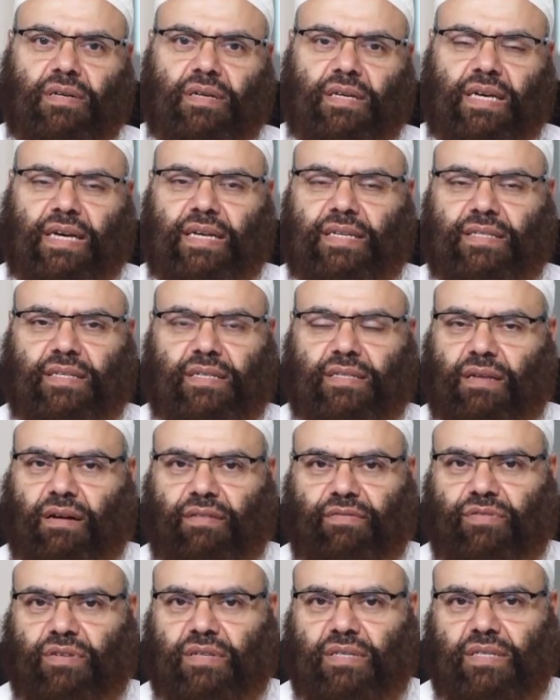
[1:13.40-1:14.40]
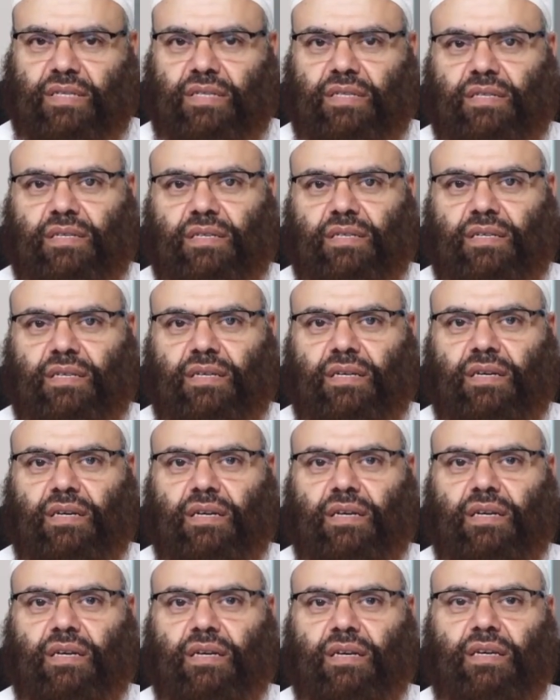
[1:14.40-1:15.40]
He has the sovereignty.
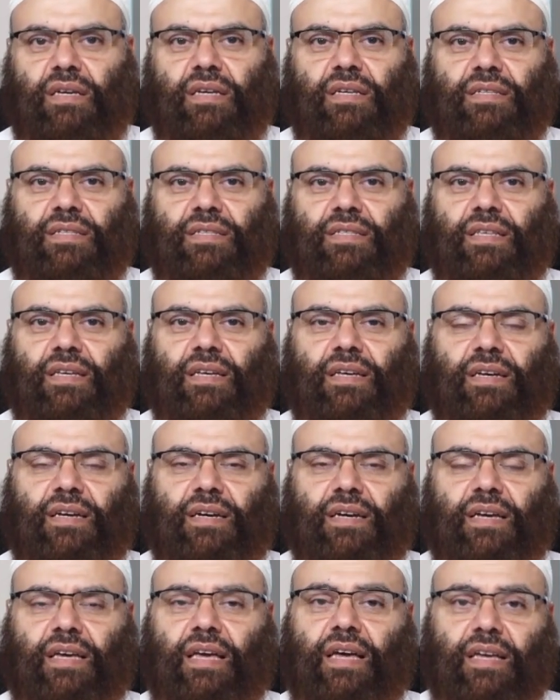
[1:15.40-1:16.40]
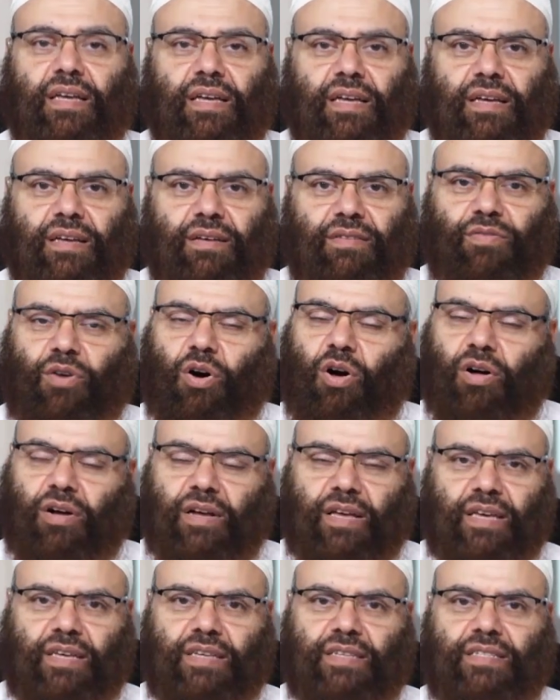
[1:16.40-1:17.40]
He is the king of all
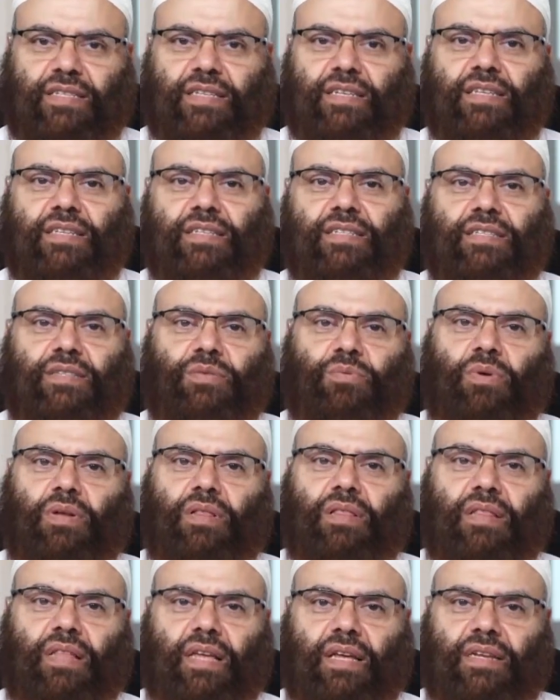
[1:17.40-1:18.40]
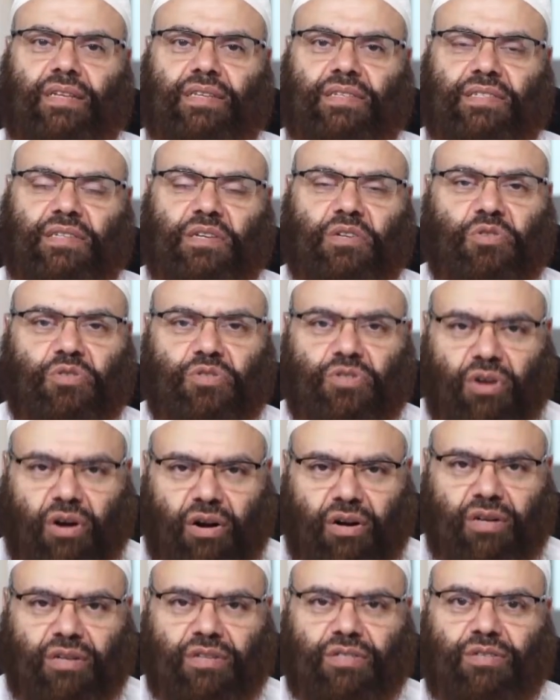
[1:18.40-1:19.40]
kings. He is the one that is in
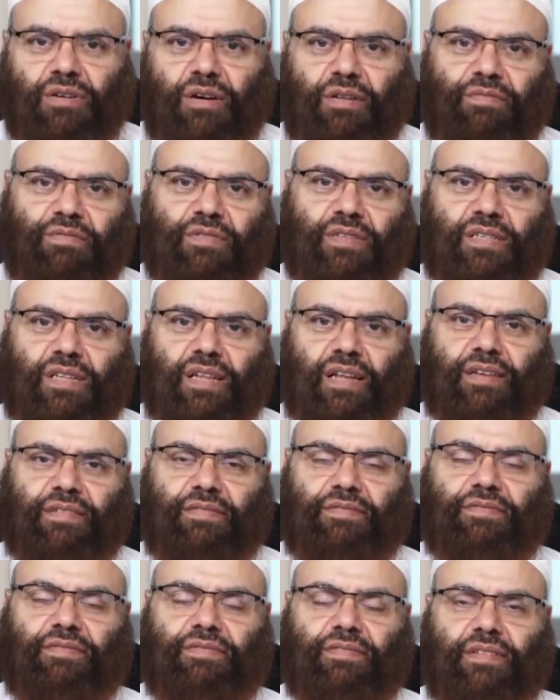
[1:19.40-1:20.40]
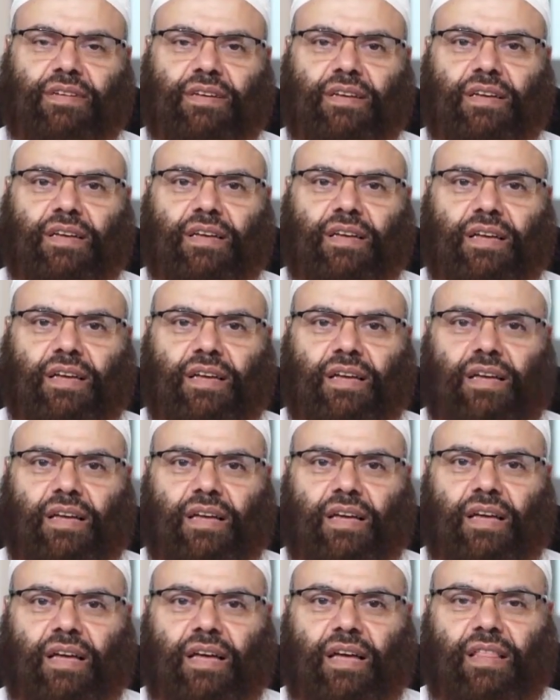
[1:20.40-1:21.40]
charge of this life.
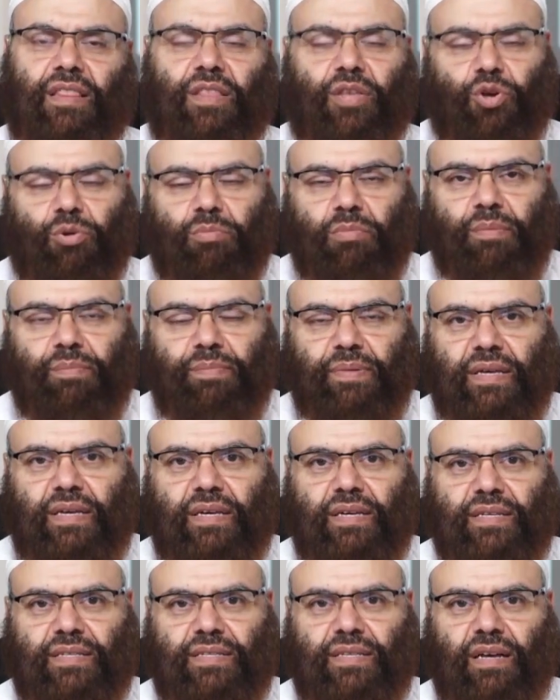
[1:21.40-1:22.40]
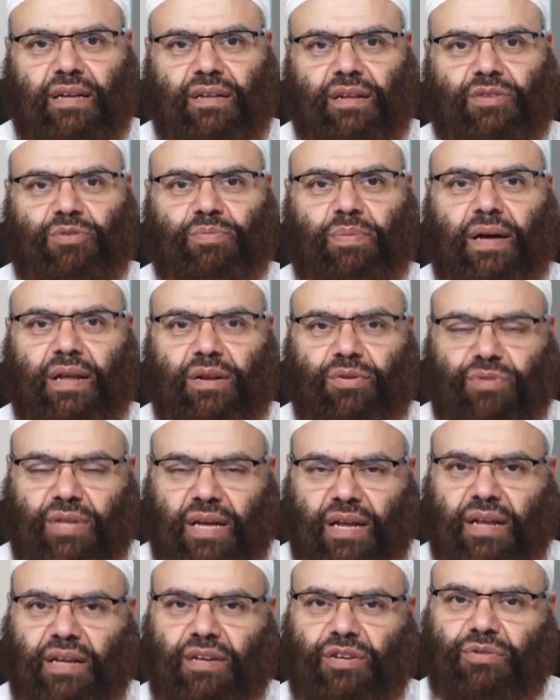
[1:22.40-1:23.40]
And the human beings, Allah subhanahu wa
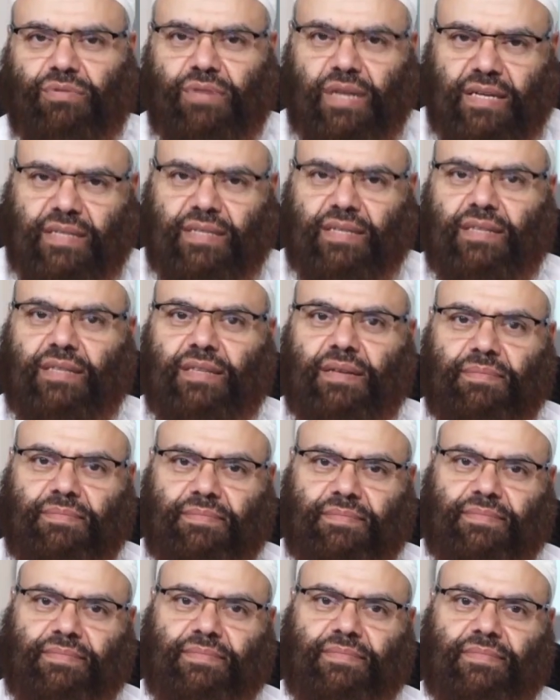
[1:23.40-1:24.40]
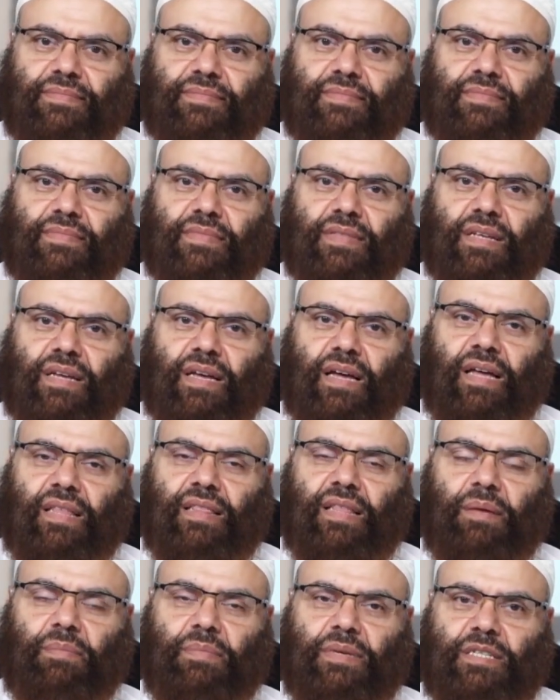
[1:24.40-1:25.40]
ta'ala created them.
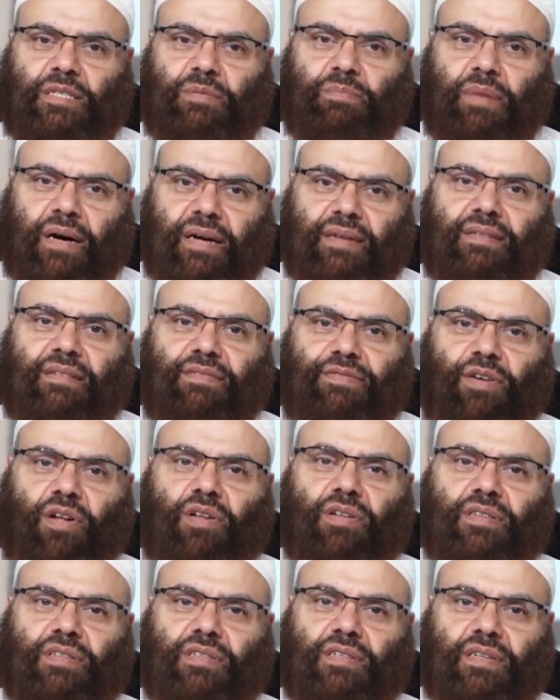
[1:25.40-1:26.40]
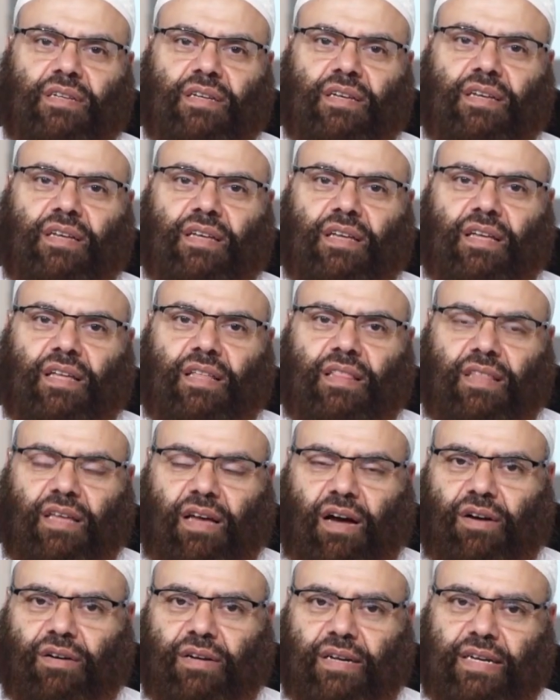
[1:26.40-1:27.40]
And that means by default, they
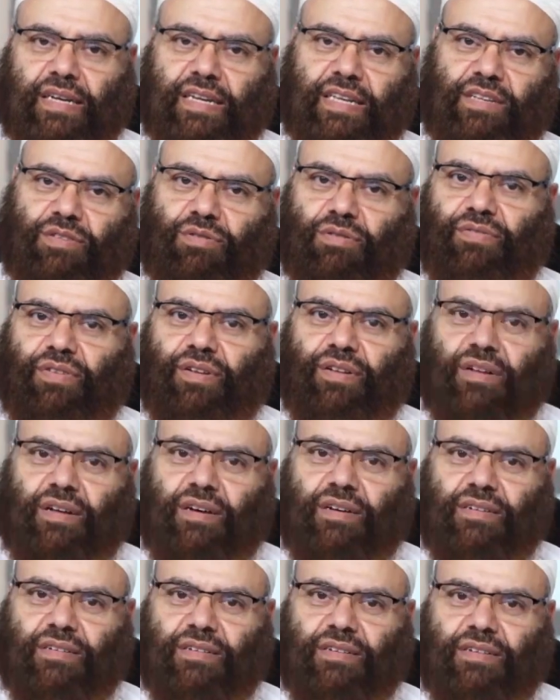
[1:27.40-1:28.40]
are in need of Allah.